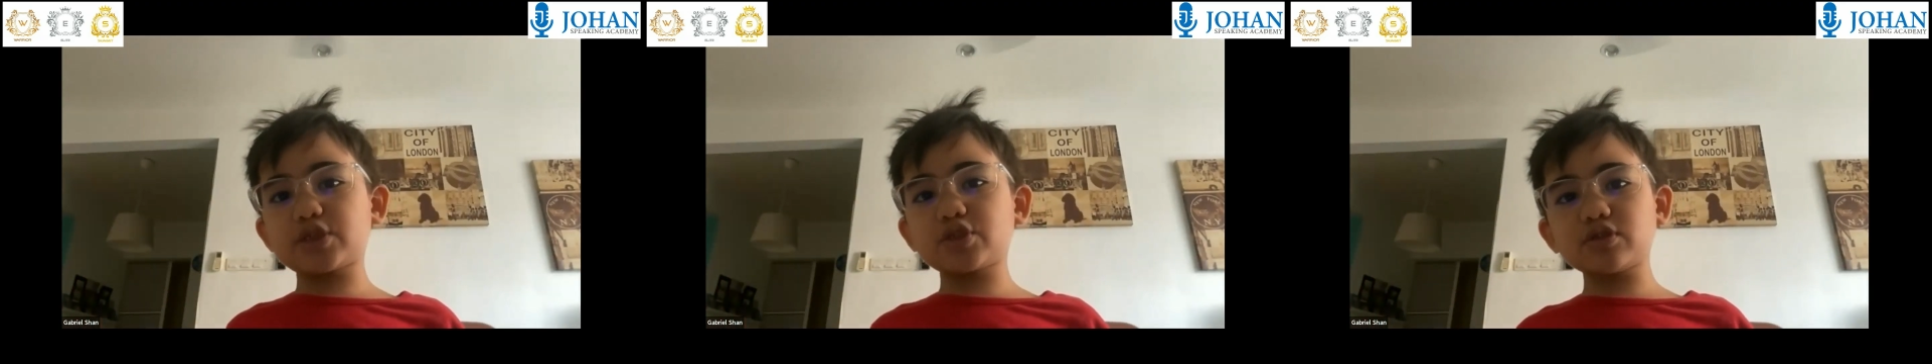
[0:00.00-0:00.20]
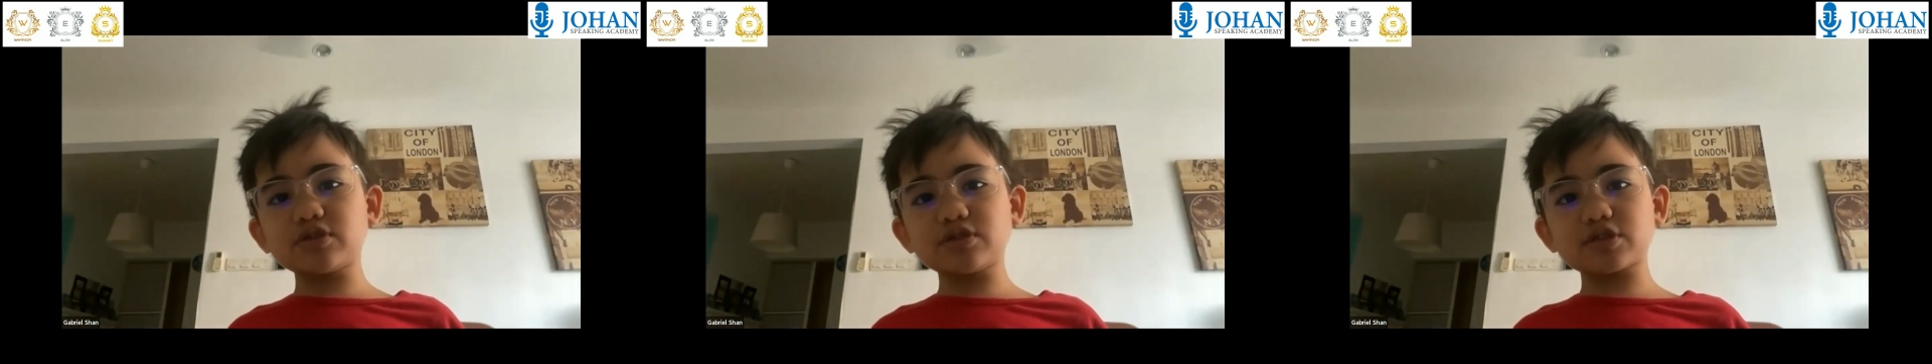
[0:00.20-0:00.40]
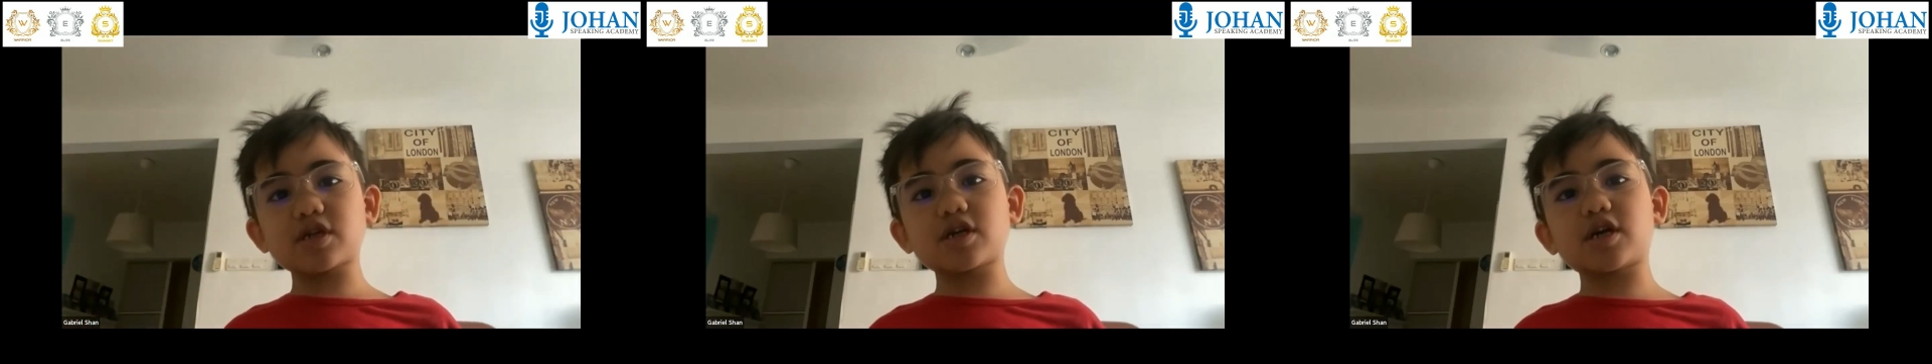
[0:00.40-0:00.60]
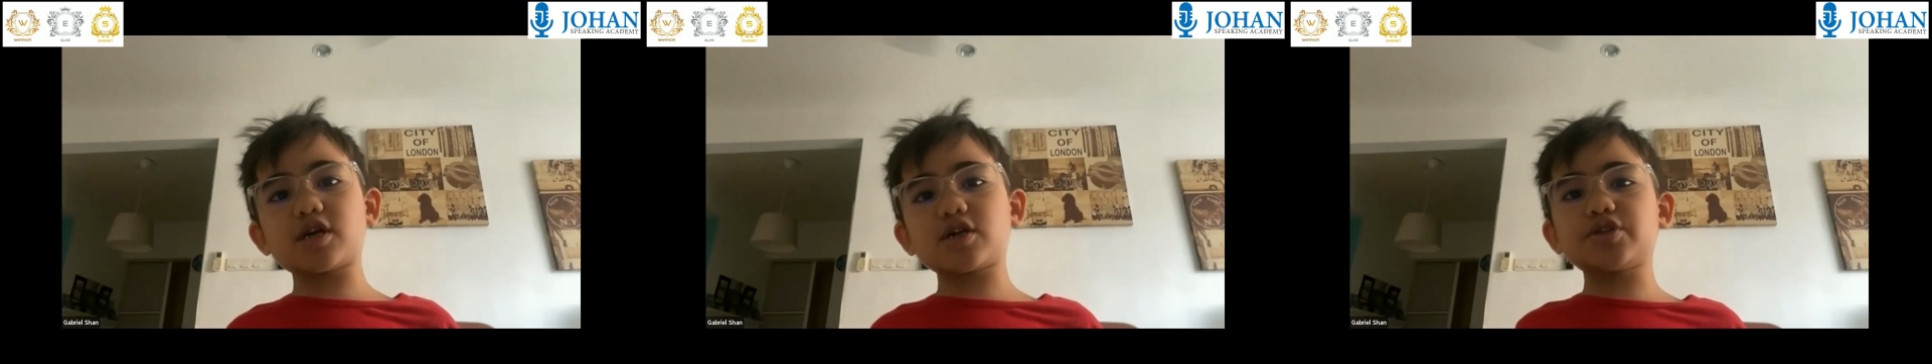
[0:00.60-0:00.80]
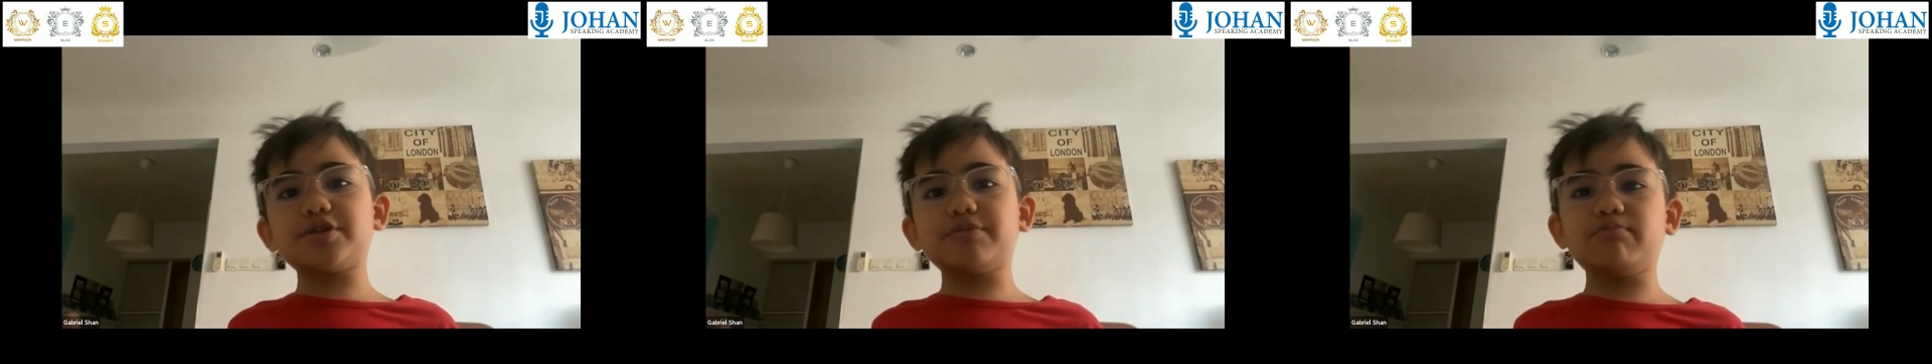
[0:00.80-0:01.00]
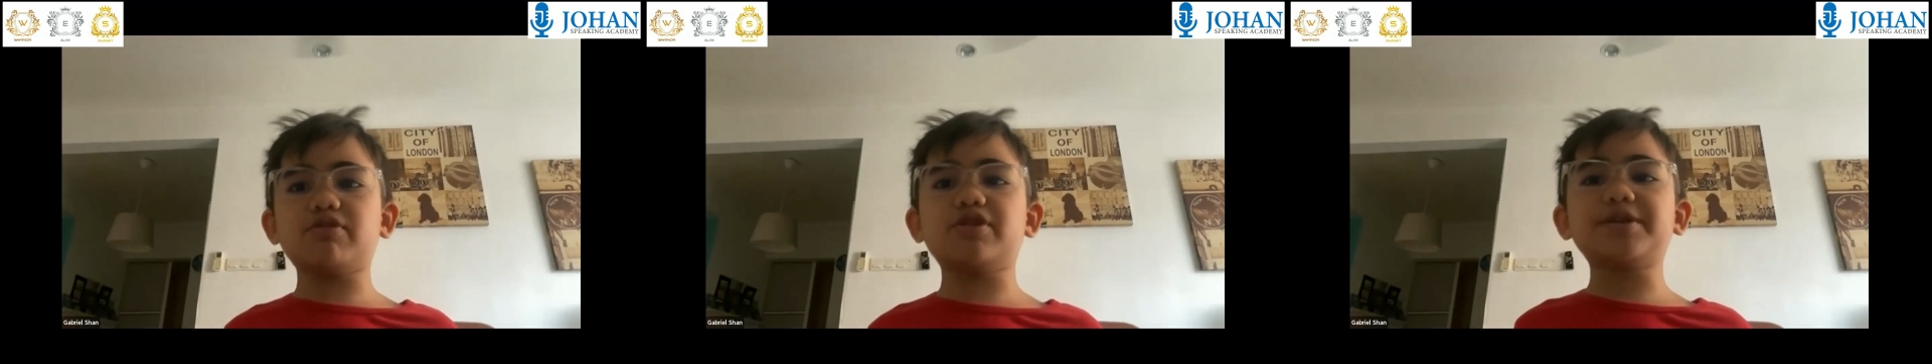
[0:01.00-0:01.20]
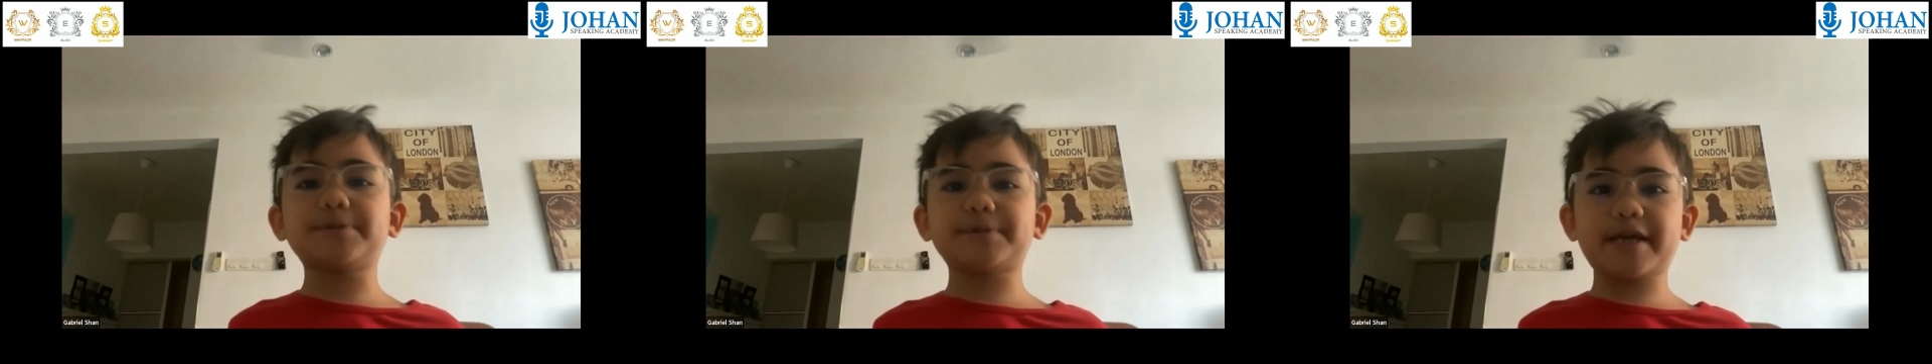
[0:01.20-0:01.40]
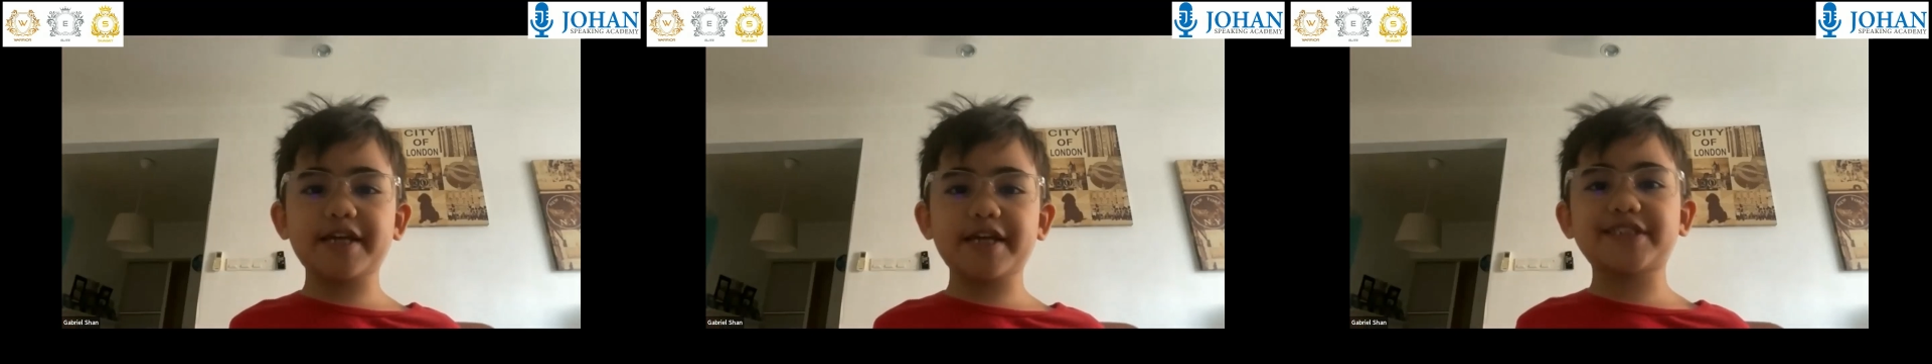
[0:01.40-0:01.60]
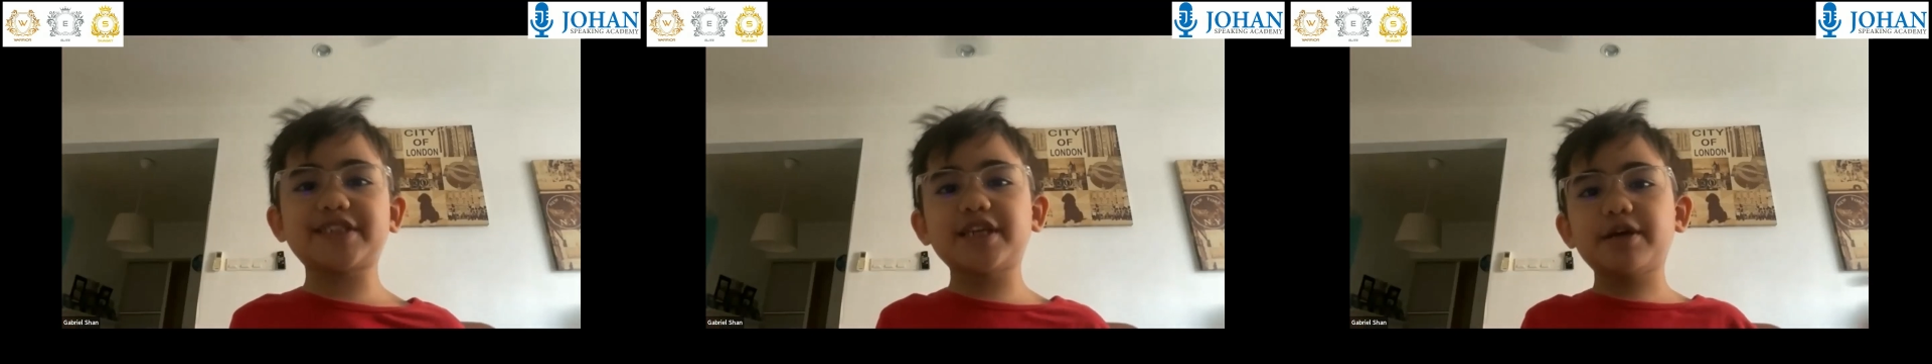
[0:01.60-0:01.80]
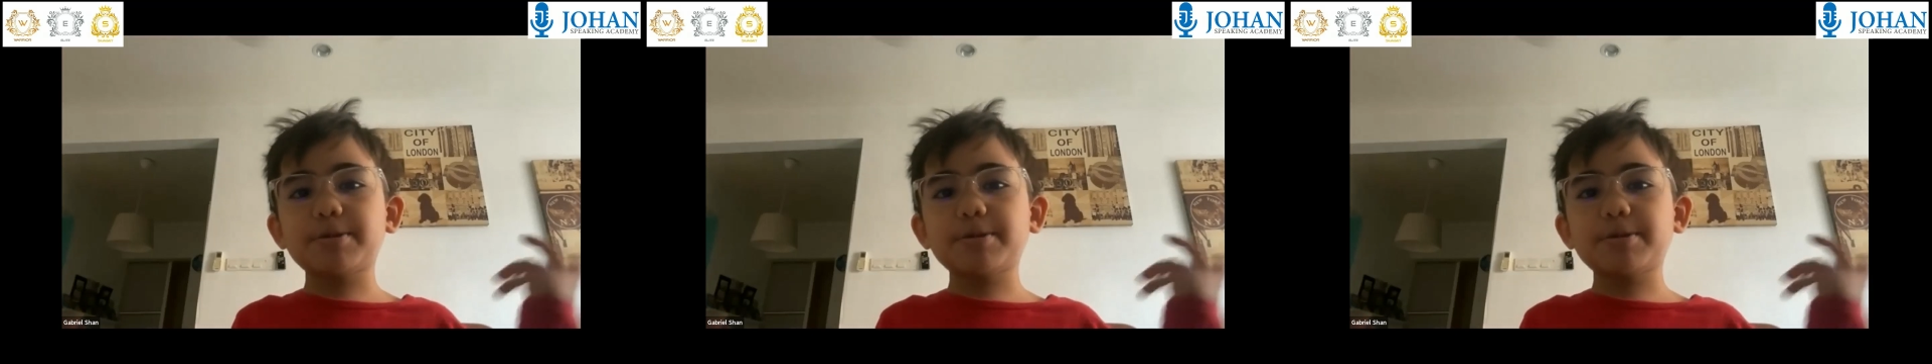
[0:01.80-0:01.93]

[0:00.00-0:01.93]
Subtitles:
tools are a briefcase,